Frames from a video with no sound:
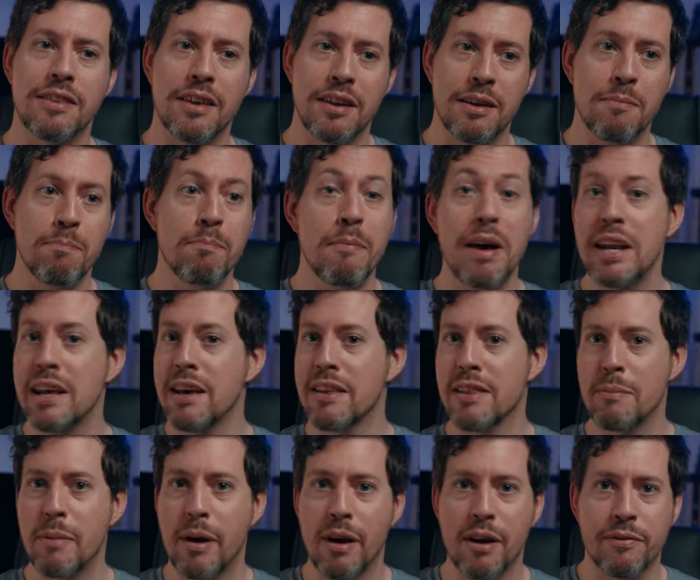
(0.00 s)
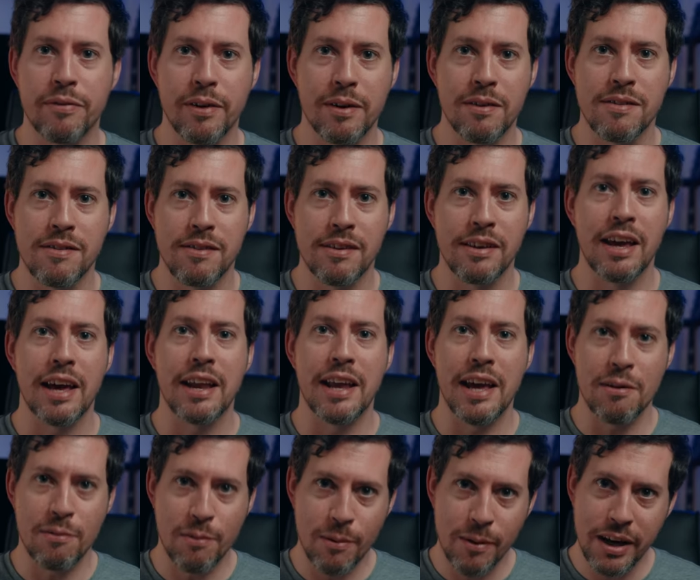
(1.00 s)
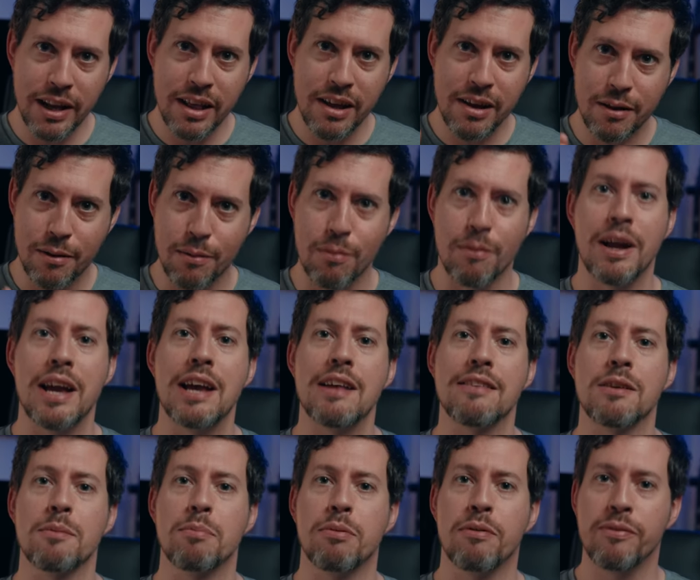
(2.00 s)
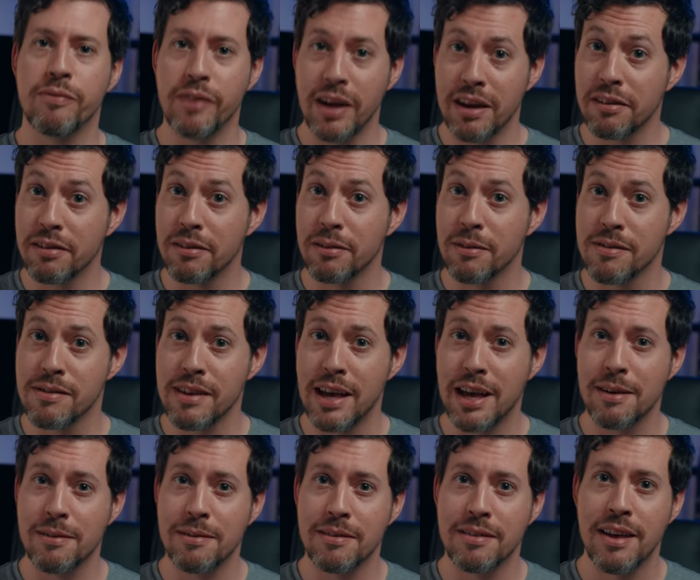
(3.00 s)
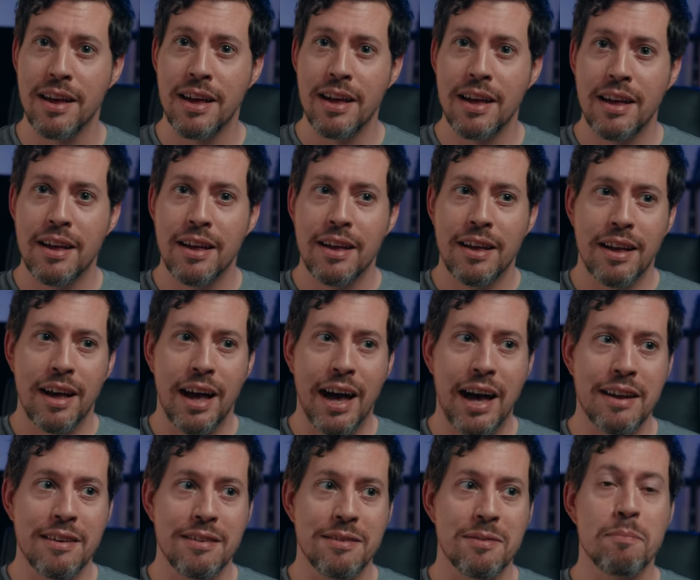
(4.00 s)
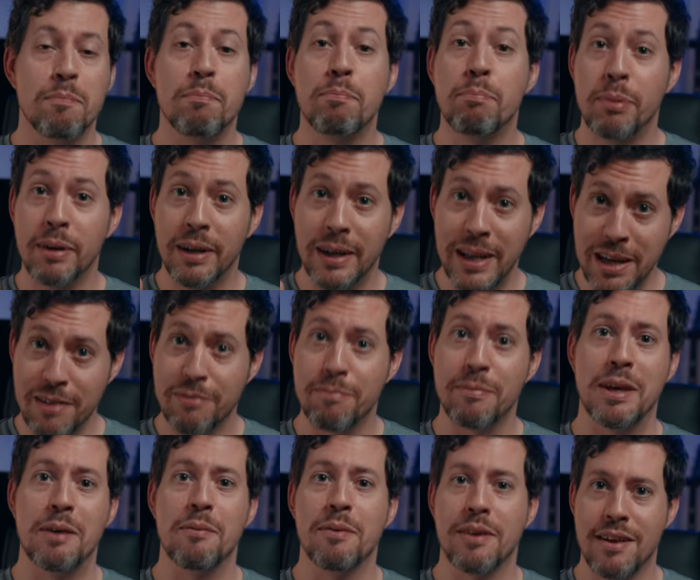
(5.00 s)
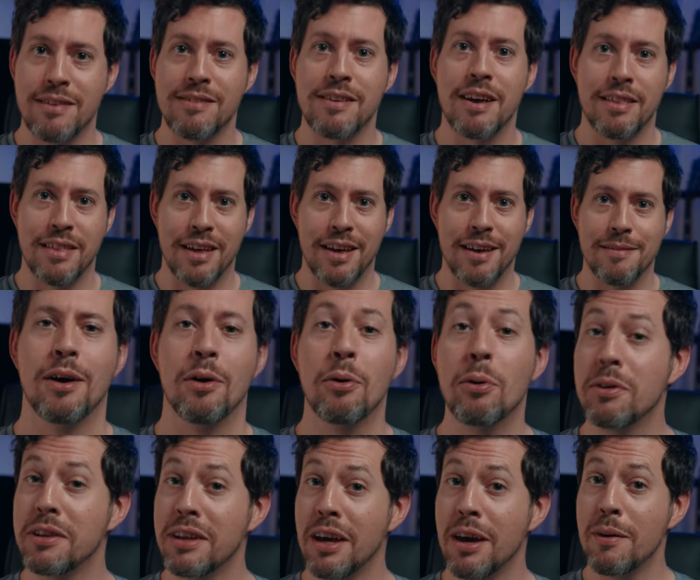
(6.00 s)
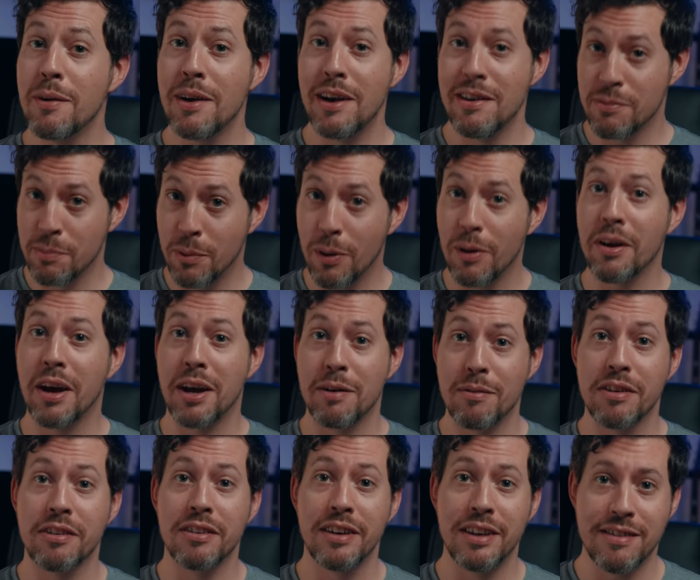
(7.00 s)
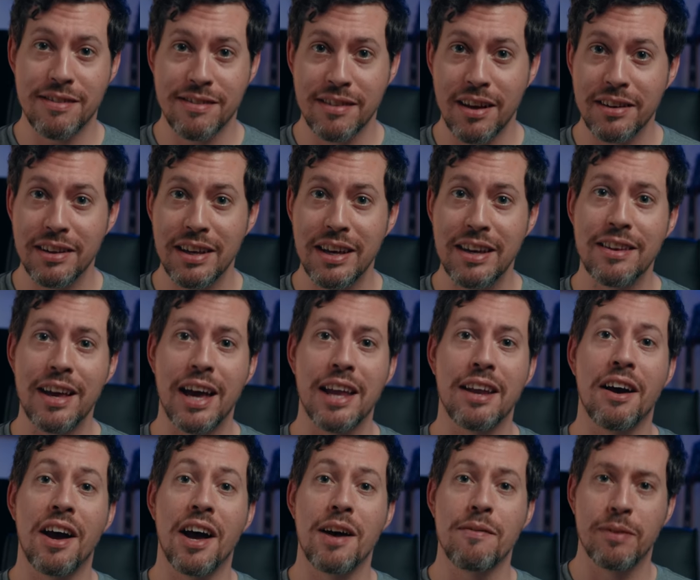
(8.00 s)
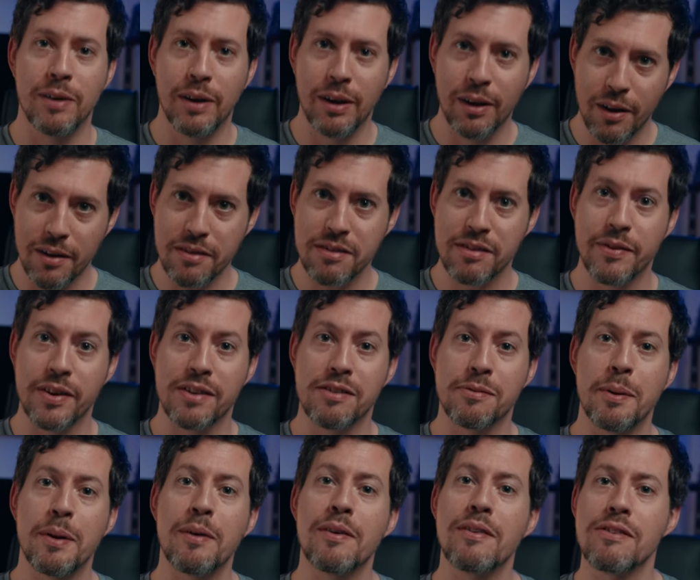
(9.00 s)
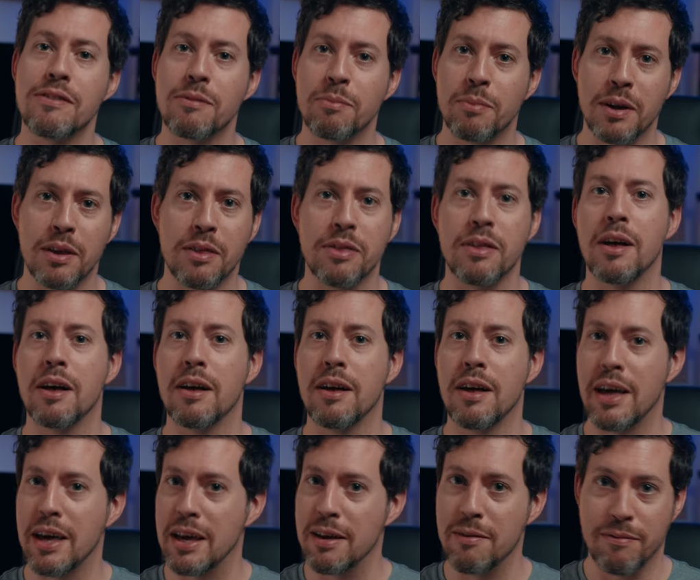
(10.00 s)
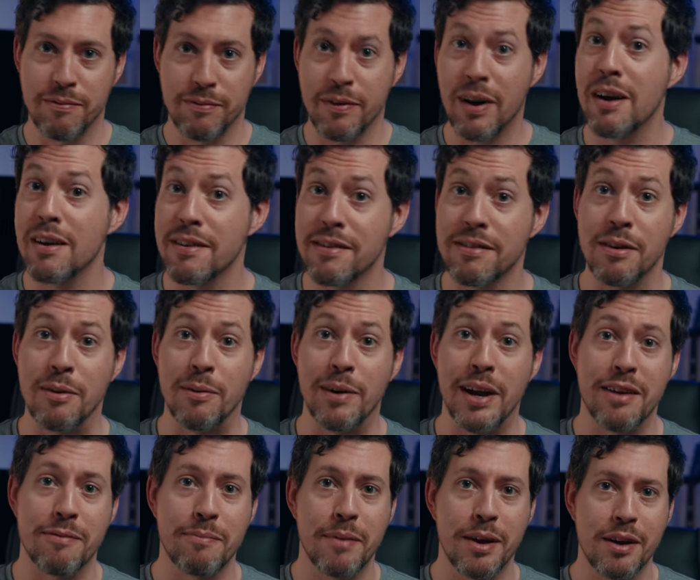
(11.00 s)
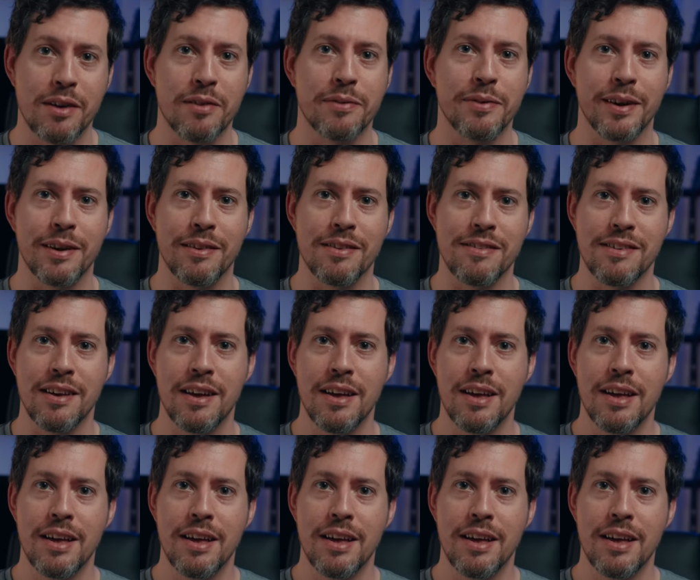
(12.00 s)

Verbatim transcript: than many other microphones to get a really great professional sound. And believe me when I say that. Audio is what I originally studied, and I have lots of experience with a vast array of microphones.